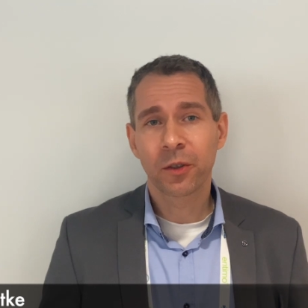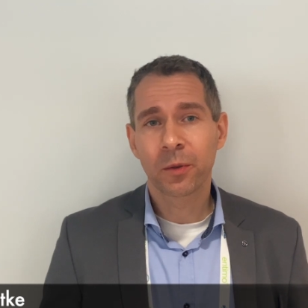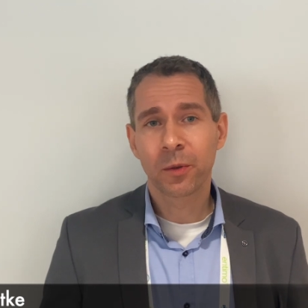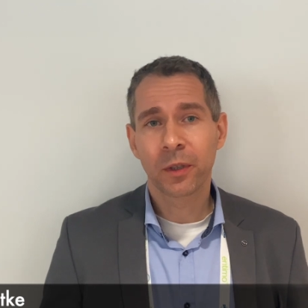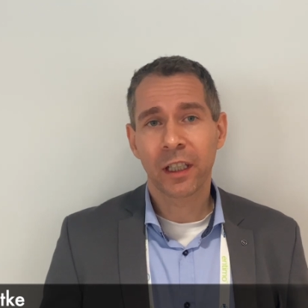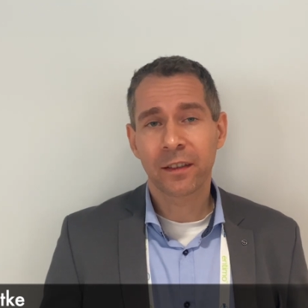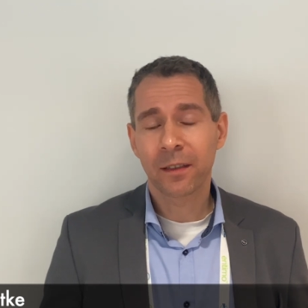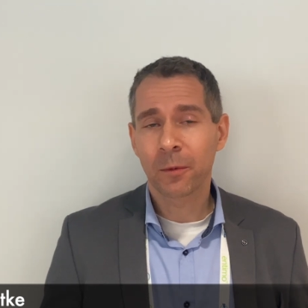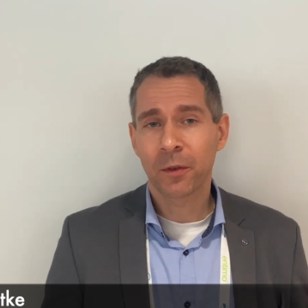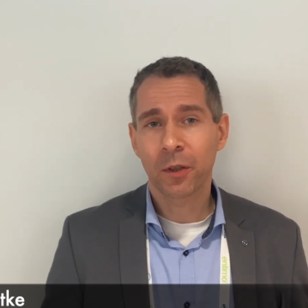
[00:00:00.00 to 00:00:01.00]
to get
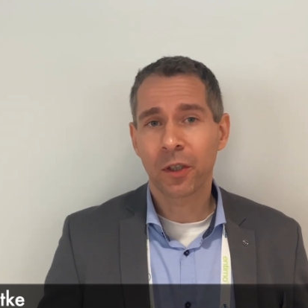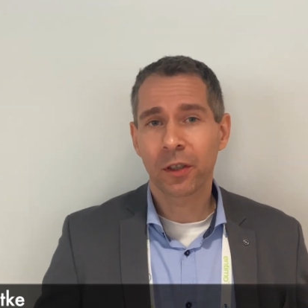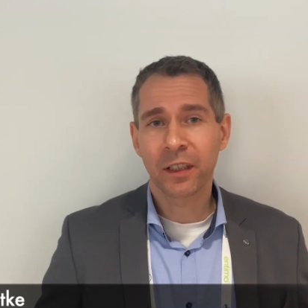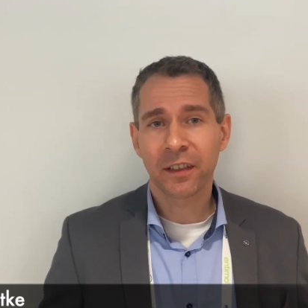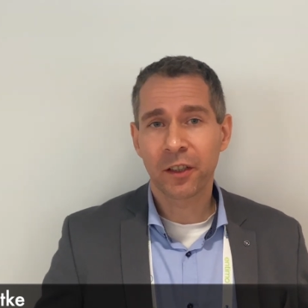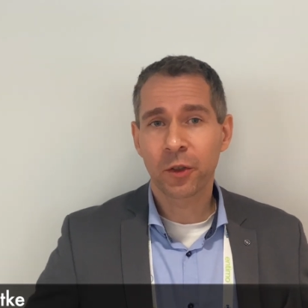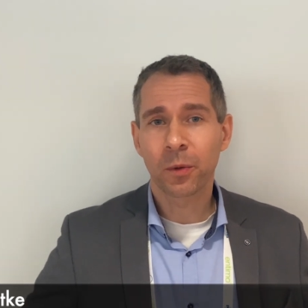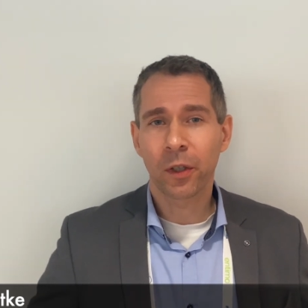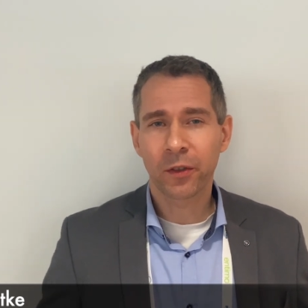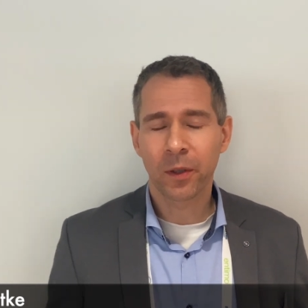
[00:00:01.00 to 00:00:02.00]
some of our colleagues
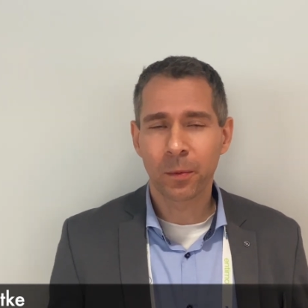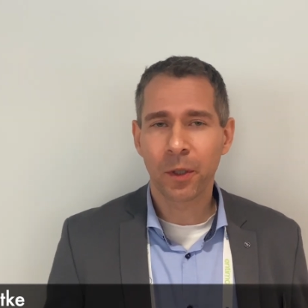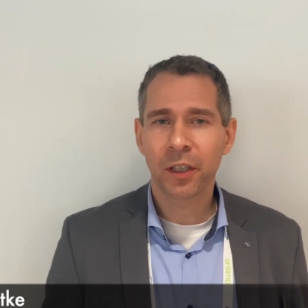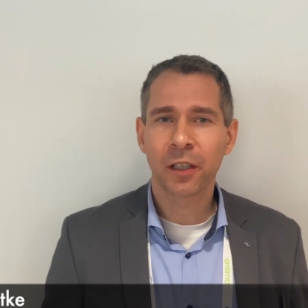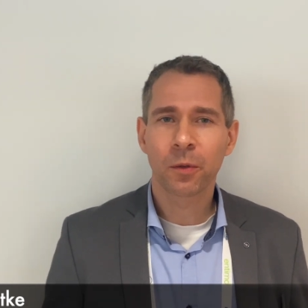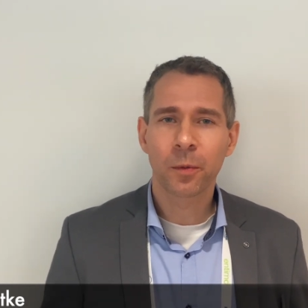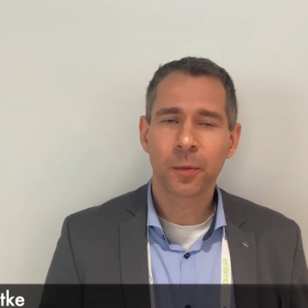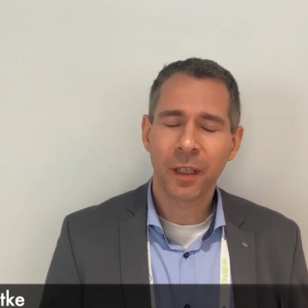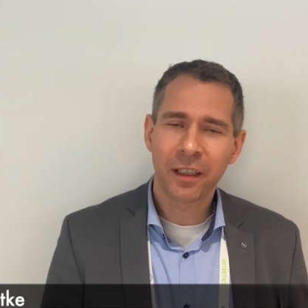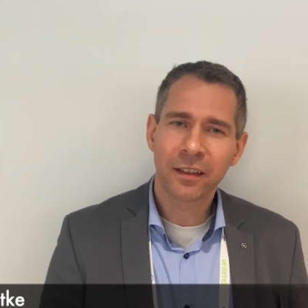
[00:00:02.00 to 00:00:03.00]
into also the working
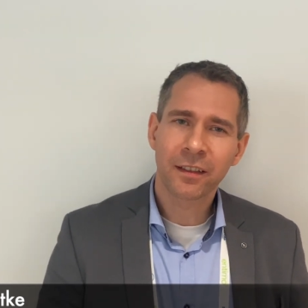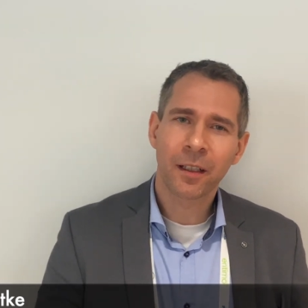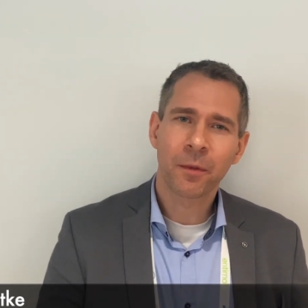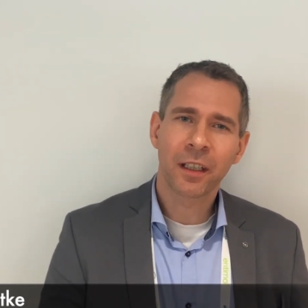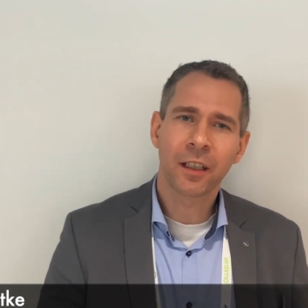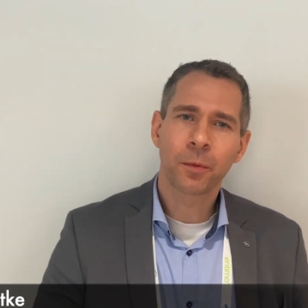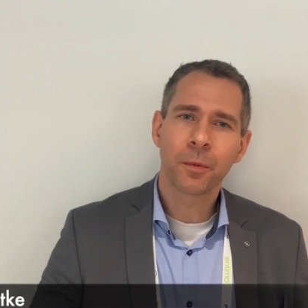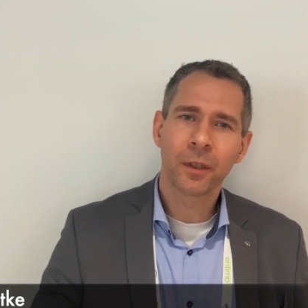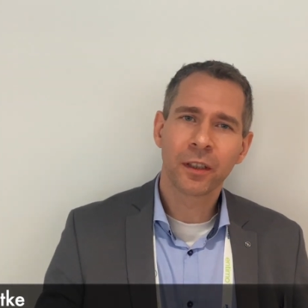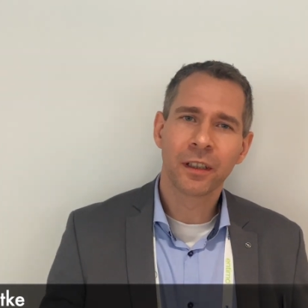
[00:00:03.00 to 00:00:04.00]
groups, but this is something that
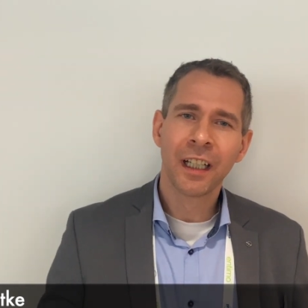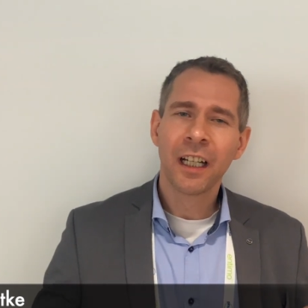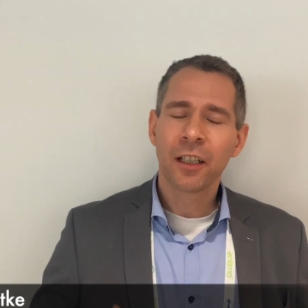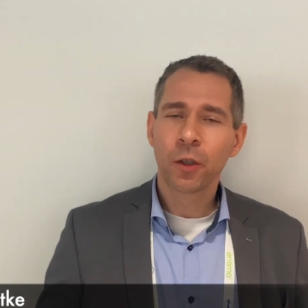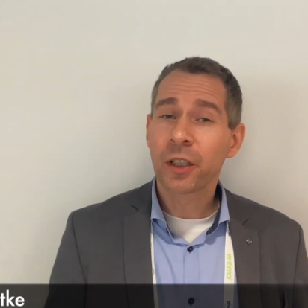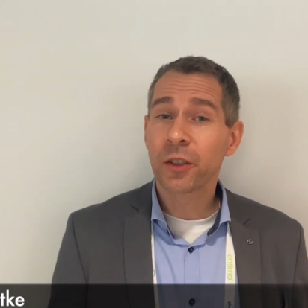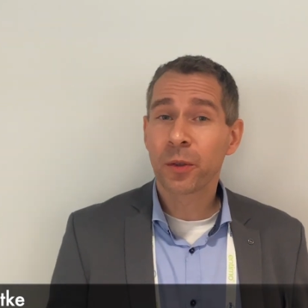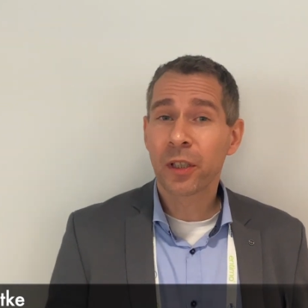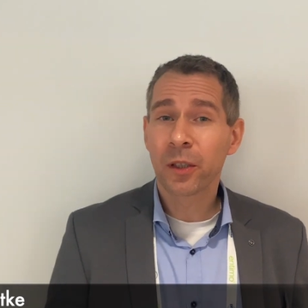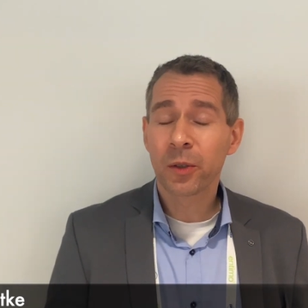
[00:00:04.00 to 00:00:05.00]
we will look
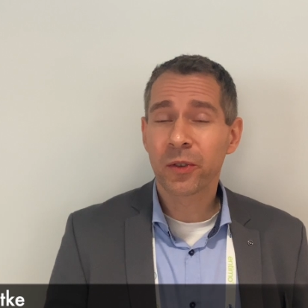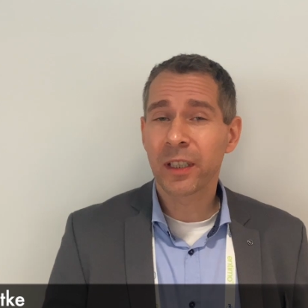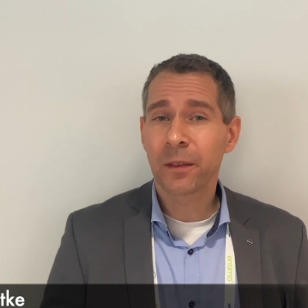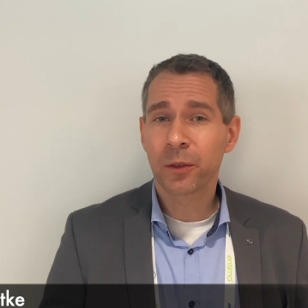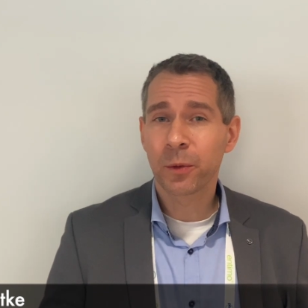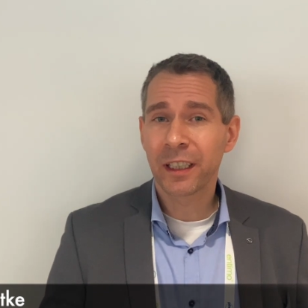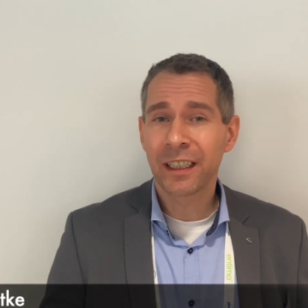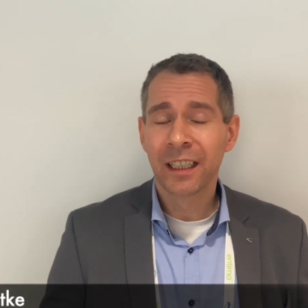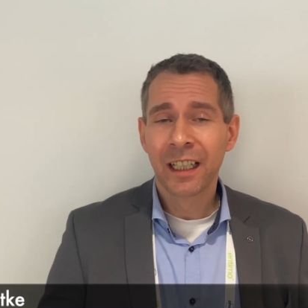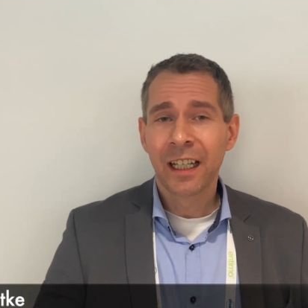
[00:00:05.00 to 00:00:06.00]
into closely if it really